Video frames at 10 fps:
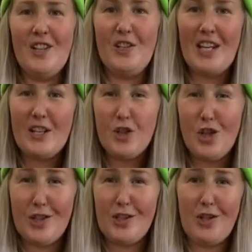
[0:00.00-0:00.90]
get
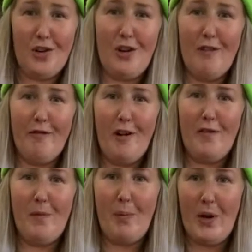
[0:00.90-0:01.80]
just enough of
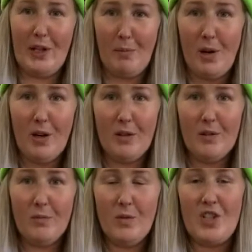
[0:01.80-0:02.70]
the bergamot,
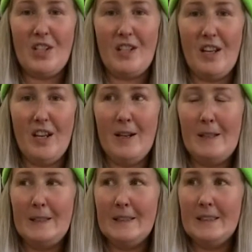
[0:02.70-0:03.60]
which is
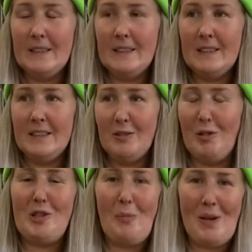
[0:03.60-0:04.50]

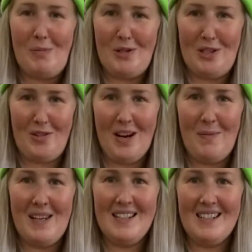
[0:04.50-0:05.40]
some people describe
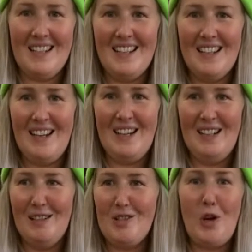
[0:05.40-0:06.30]
it as
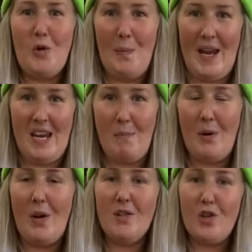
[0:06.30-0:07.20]
soapy,
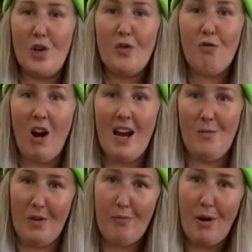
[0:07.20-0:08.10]
but done right
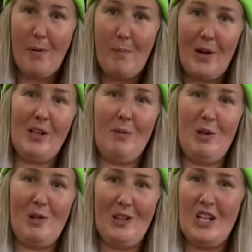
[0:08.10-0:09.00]
with proper bergamot
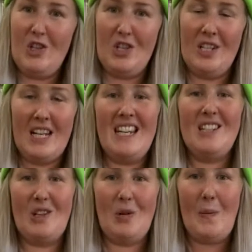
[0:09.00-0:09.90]
oil, it shouldn't taste
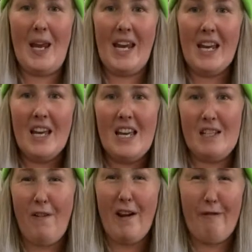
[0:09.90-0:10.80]
soapy. It's
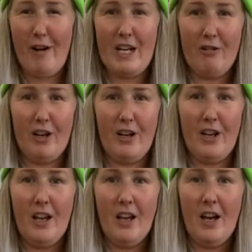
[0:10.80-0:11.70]
very fragrant,
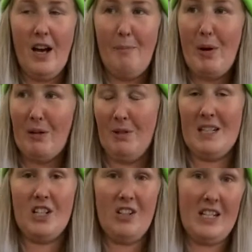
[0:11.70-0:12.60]
and bergamot's
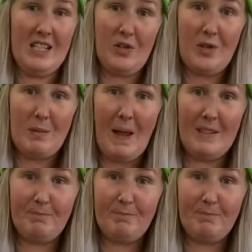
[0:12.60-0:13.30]
actually a citrus plant.